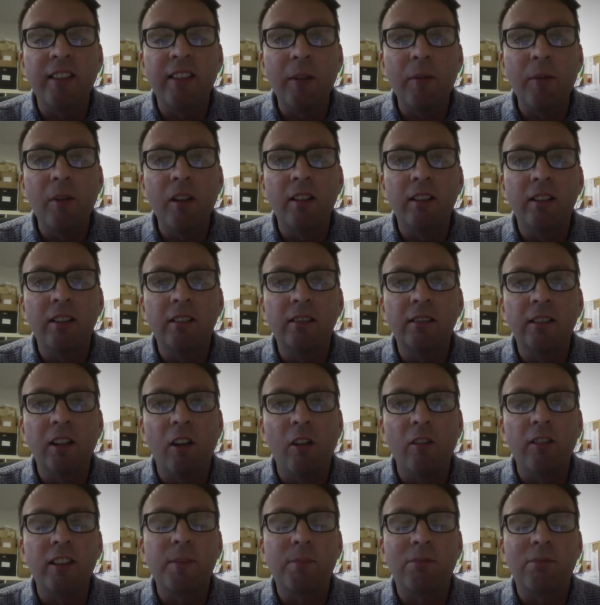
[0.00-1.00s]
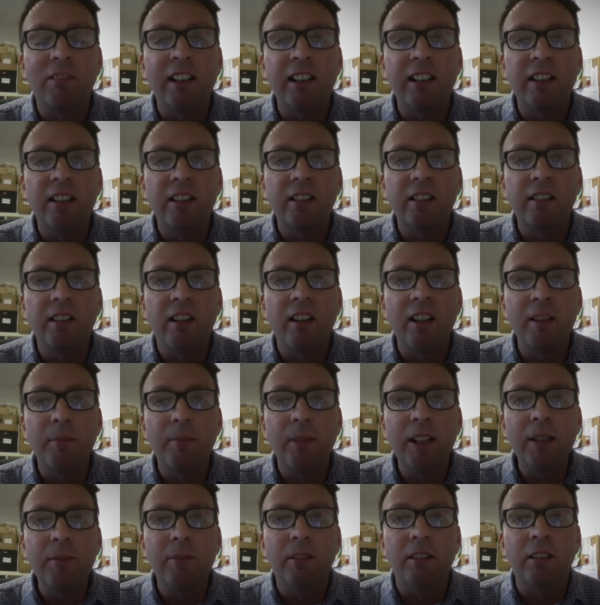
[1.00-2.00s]
They weren't Oxbridge type
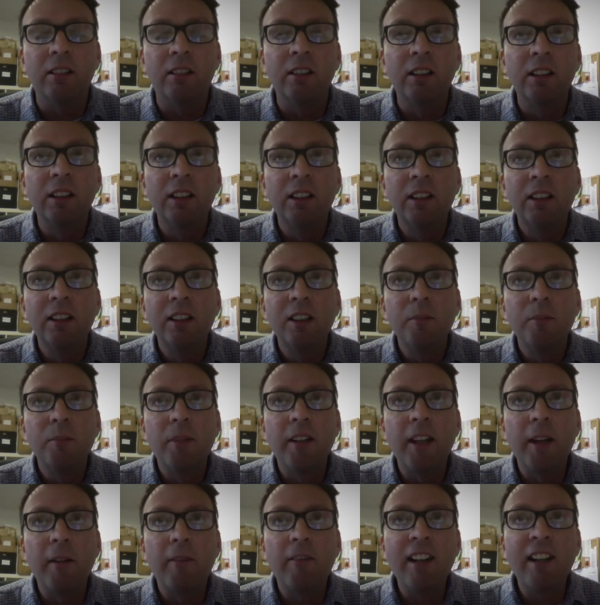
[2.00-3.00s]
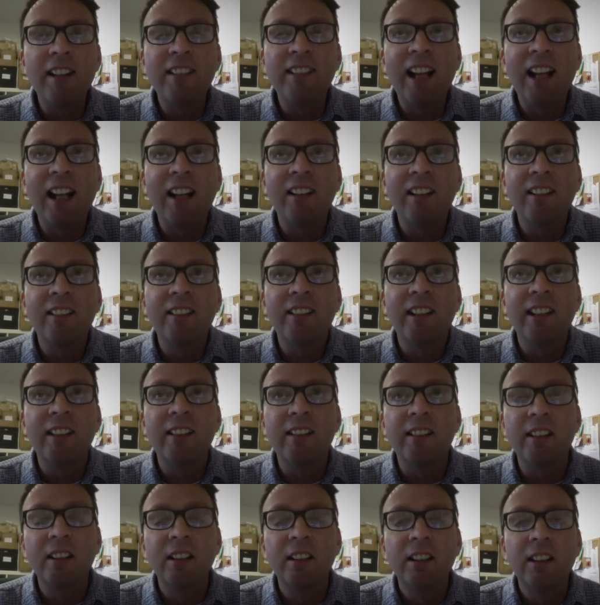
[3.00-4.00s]
people, but they were very talented,
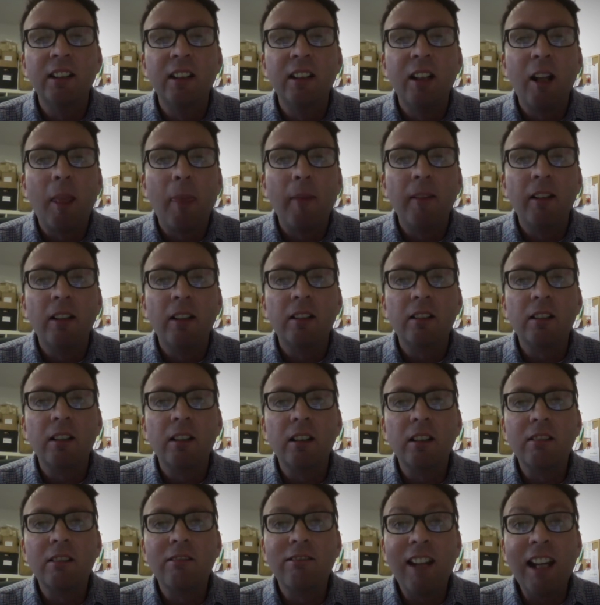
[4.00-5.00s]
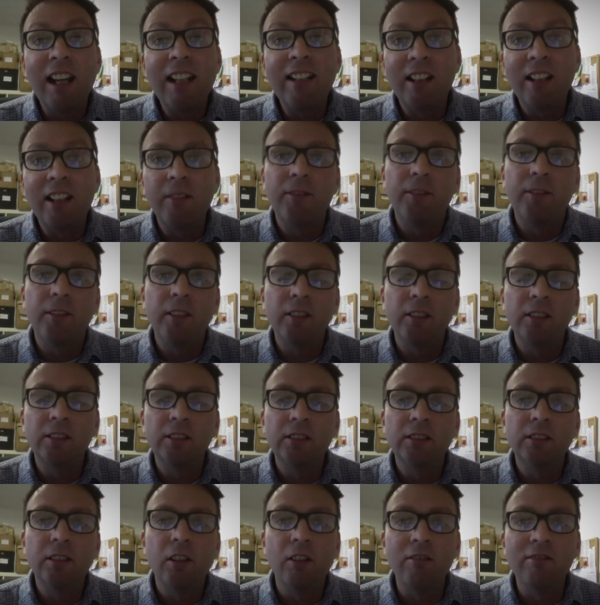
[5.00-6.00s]
creative
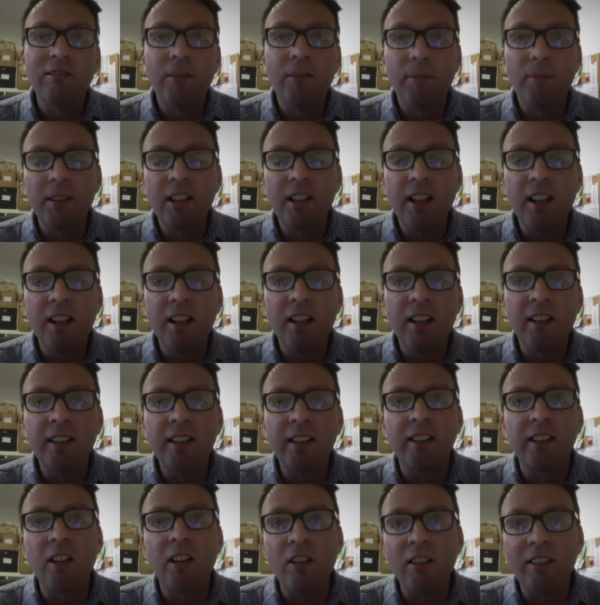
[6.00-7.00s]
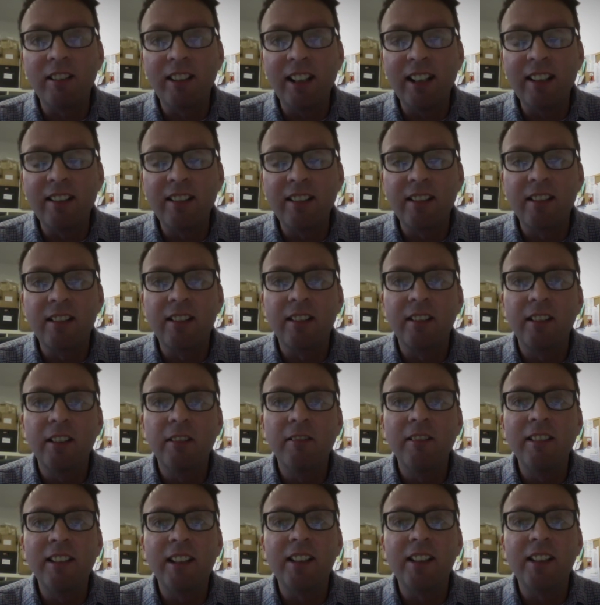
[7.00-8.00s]
entrepreneurs and artists who
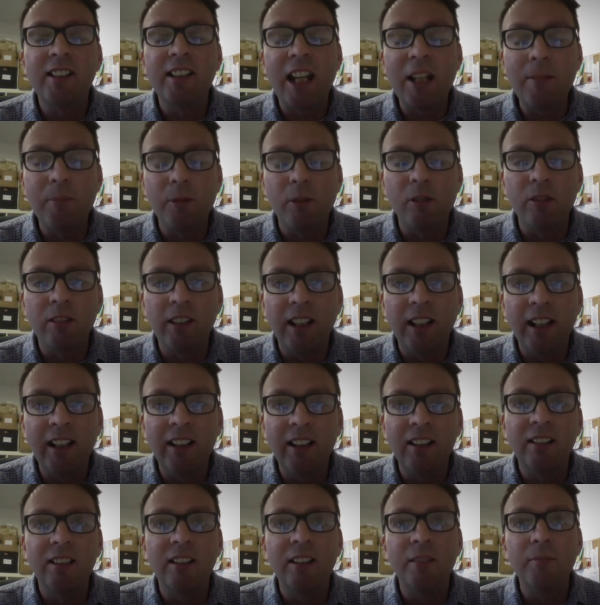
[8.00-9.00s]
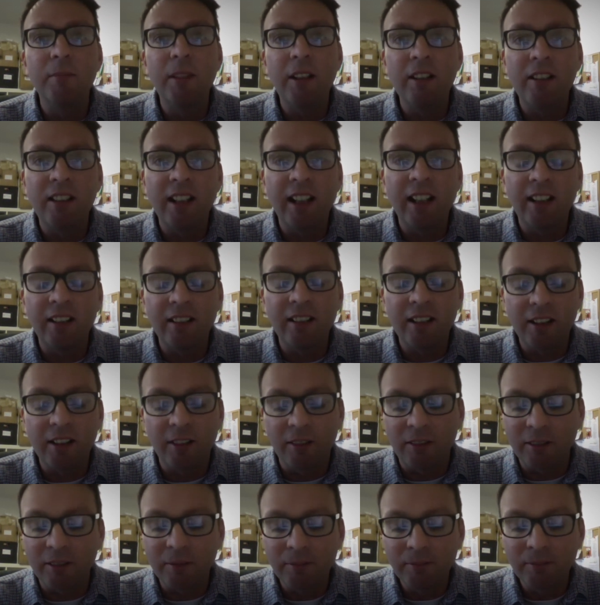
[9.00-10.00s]
into skateboarding and music and so
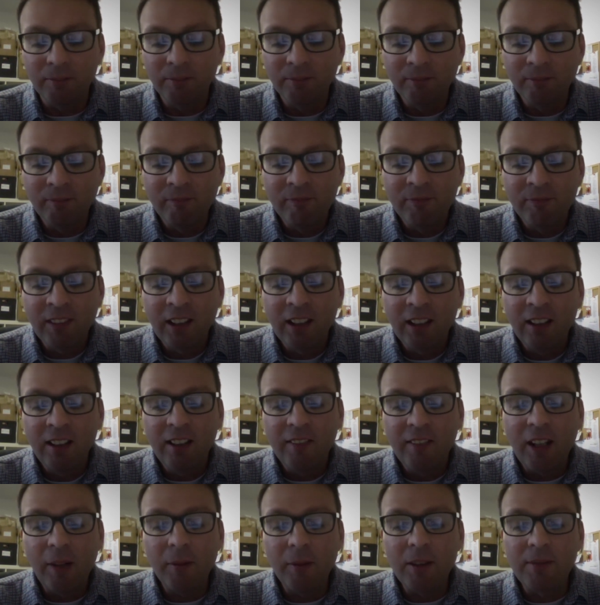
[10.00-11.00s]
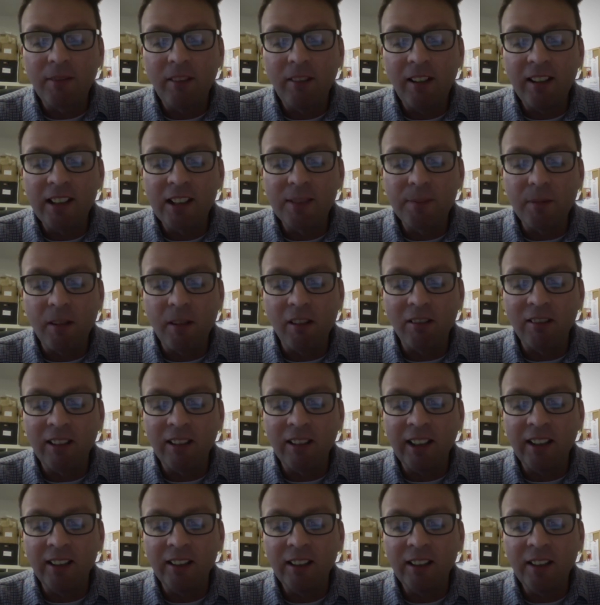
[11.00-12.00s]
on. Yeah. That was very inspiring.